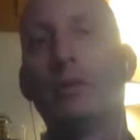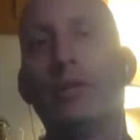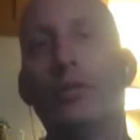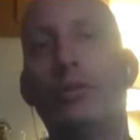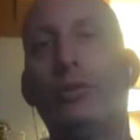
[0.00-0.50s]

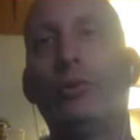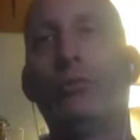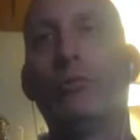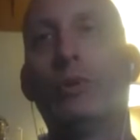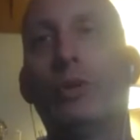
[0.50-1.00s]

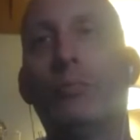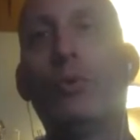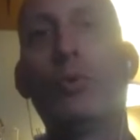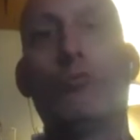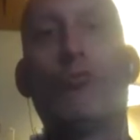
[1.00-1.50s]
into a
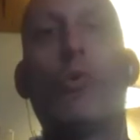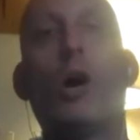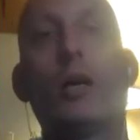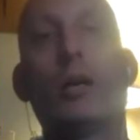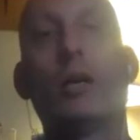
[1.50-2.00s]
pool of
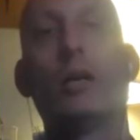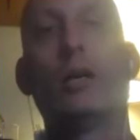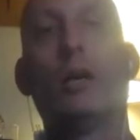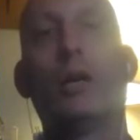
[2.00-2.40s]
water,